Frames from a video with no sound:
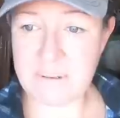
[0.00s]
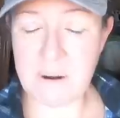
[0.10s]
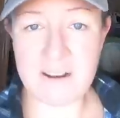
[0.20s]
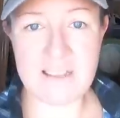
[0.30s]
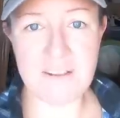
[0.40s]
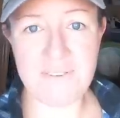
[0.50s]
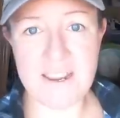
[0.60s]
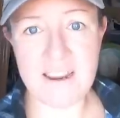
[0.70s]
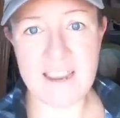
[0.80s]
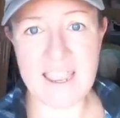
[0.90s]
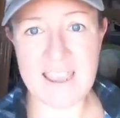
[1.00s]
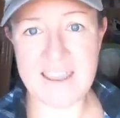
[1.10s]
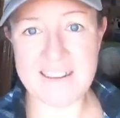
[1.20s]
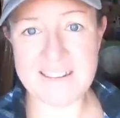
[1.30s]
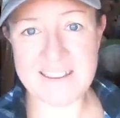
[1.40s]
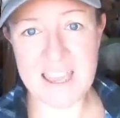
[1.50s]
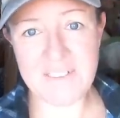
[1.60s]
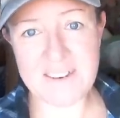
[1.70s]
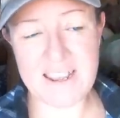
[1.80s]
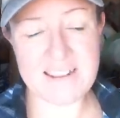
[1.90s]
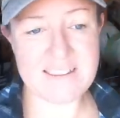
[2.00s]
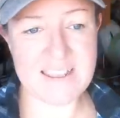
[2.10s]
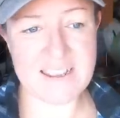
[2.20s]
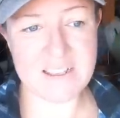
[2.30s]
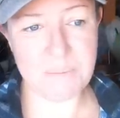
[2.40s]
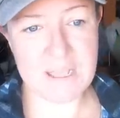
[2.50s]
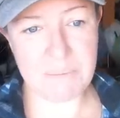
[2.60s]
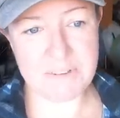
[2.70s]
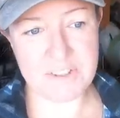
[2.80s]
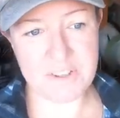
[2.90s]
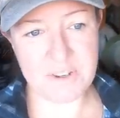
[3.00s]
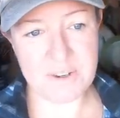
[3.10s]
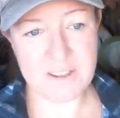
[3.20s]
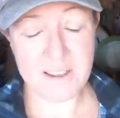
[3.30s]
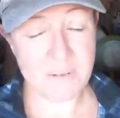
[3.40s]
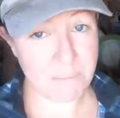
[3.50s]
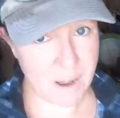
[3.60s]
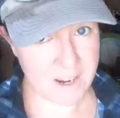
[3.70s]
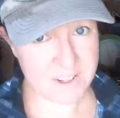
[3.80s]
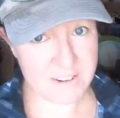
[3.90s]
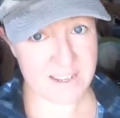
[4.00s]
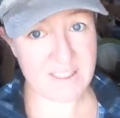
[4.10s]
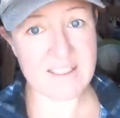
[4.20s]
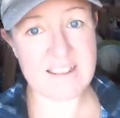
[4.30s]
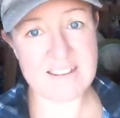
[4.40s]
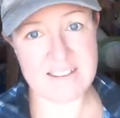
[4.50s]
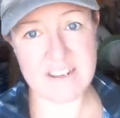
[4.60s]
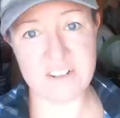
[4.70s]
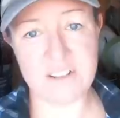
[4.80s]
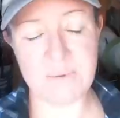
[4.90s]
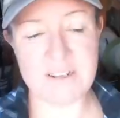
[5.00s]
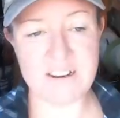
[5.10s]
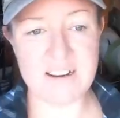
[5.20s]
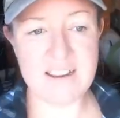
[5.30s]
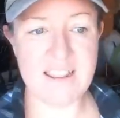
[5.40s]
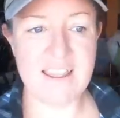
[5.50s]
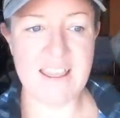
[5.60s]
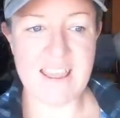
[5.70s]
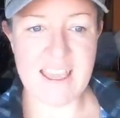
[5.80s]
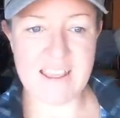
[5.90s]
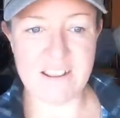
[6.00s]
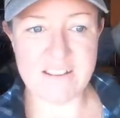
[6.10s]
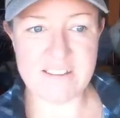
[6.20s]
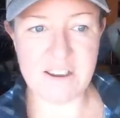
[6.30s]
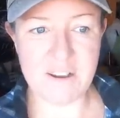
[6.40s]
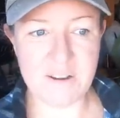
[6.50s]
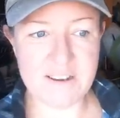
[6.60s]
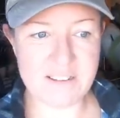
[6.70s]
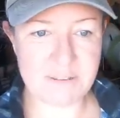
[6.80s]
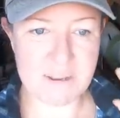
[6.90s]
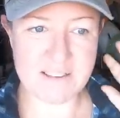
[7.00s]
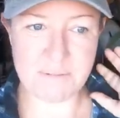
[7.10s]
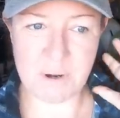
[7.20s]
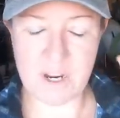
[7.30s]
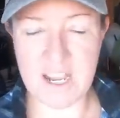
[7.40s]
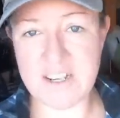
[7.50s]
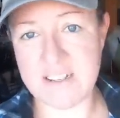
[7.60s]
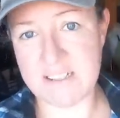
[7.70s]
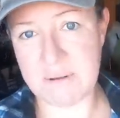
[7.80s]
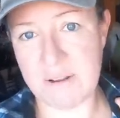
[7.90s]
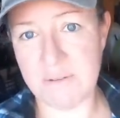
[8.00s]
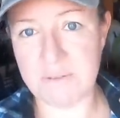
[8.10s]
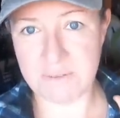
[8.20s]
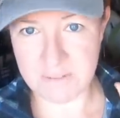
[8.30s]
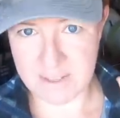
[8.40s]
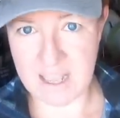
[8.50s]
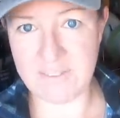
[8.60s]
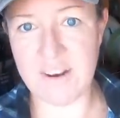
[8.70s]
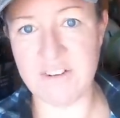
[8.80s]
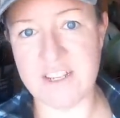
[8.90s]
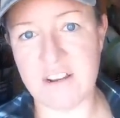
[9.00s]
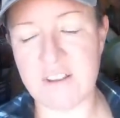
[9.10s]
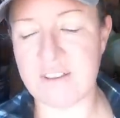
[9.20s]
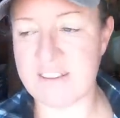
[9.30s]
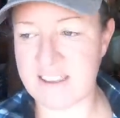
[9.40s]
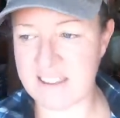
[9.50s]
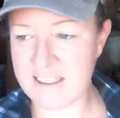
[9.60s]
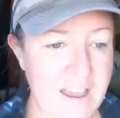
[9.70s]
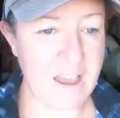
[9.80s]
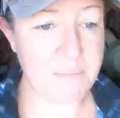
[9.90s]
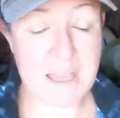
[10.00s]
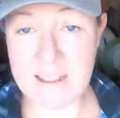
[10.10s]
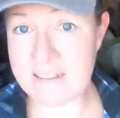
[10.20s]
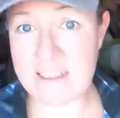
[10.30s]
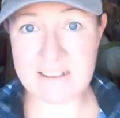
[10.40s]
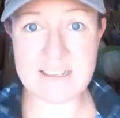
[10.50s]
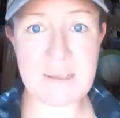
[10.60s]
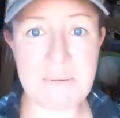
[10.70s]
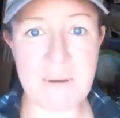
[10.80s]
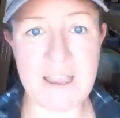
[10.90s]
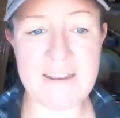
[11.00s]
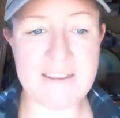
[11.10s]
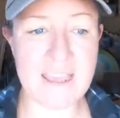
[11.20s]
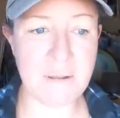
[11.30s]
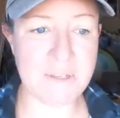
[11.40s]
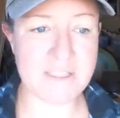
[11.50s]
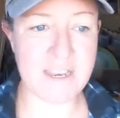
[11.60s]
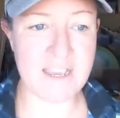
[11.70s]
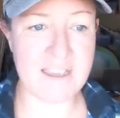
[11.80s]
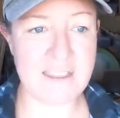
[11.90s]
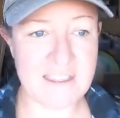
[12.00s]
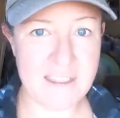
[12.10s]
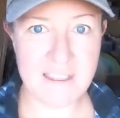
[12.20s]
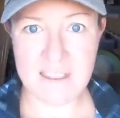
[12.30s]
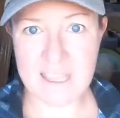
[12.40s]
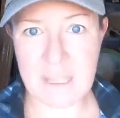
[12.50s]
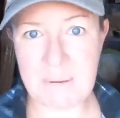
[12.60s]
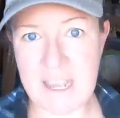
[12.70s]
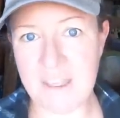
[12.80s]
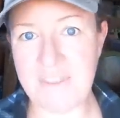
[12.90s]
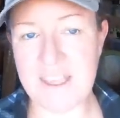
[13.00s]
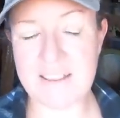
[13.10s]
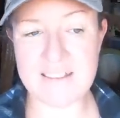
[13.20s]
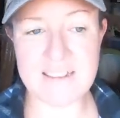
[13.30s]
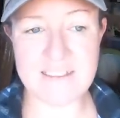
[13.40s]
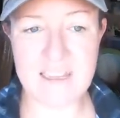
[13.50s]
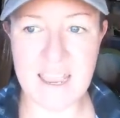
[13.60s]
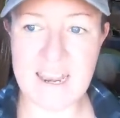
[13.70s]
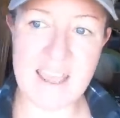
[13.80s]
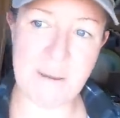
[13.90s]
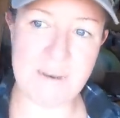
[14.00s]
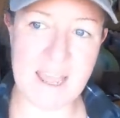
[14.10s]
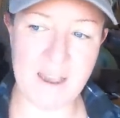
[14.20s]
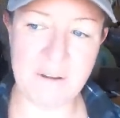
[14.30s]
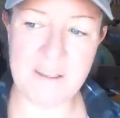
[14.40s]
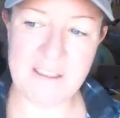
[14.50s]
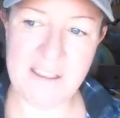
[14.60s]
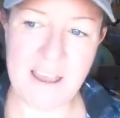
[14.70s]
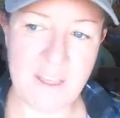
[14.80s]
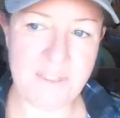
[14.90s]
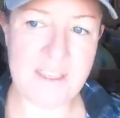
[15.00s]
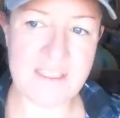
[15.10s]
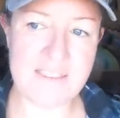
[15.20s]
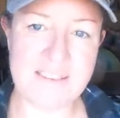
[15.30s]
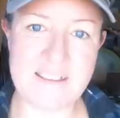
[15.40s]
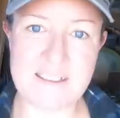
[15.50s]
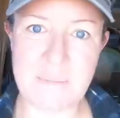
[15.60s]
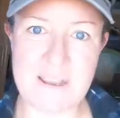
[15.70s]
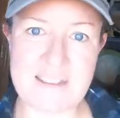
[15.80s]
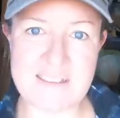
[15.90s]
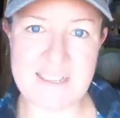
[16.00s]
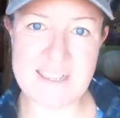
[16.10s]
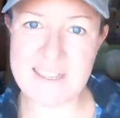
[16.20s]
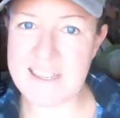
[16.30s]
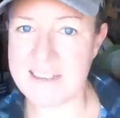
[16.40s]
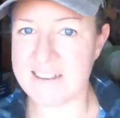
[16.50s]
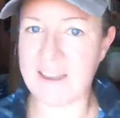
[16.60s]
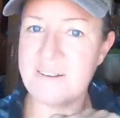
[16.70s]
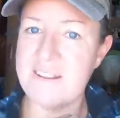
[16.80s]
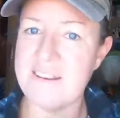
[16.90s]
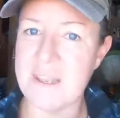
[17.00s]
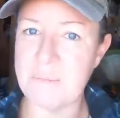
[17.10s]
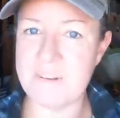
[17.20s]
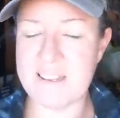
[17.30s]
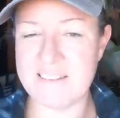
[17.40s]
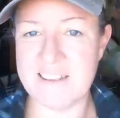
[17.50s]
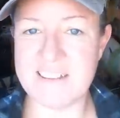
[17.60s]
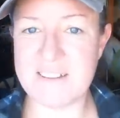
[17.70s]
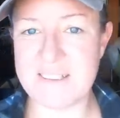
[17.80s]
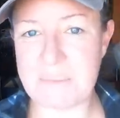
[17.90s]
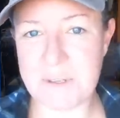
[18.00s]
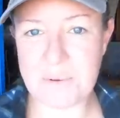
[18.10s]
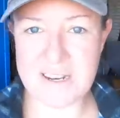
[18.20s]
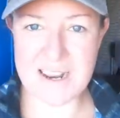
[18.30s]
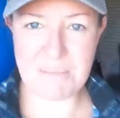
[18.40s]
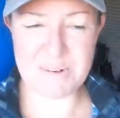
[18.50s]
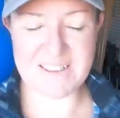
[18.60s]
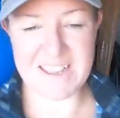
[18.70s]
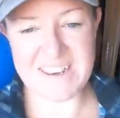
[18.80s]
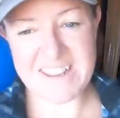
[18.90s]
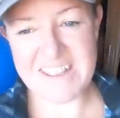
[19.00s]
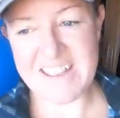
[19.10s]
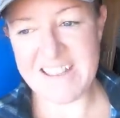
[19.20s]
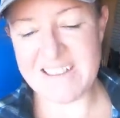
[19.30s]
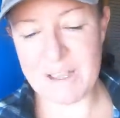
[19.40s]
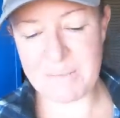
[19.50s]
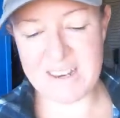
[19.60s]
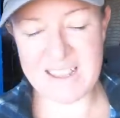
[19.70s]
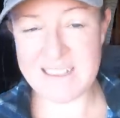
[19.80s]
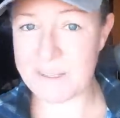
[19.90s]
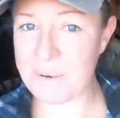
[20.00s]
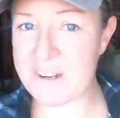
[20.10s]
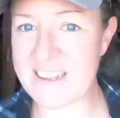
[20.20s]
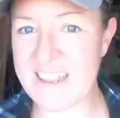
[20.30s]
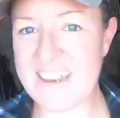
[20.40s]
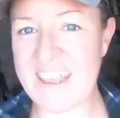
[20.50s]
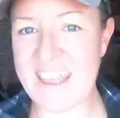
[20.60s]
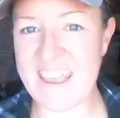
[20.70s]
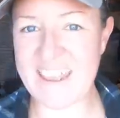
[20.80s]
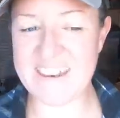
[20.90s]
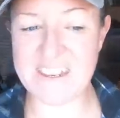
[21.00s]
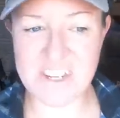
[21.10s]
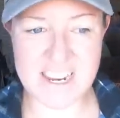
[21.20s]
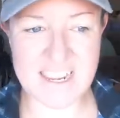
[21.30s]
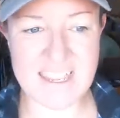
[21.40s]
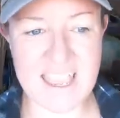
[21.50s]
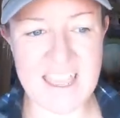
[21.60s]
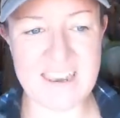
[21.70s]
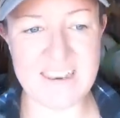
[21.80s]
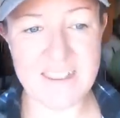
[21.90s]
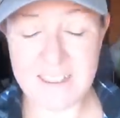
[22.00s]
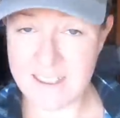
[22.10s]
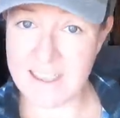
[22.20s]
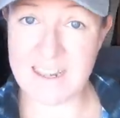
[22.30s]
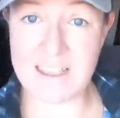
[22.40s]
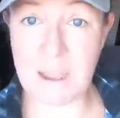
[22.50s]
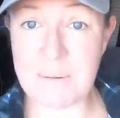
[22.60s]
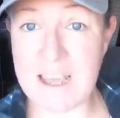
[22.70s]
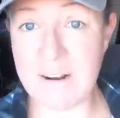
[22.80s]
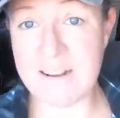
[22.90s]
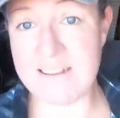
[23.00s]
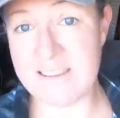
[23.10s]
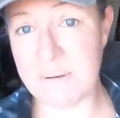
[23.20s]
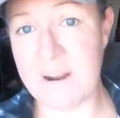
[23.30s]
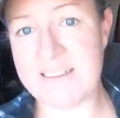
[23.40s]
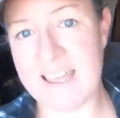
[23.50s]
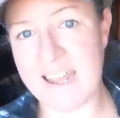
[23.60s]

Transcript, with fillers: just a part of life here, and it's kind of a nice thing to be able to monitor it. I think that's essential in winter. And also, it just makes you more conscious about the kind of energy you're using. Yeah, lots of things to keep in mind, and I'm just gonna keep an eye on things. It's 9 a.m. now. I think the system has eked out another percentage, so it's up to 29%. So I'm gonna get some work done and check in again in a couple hours and see where it's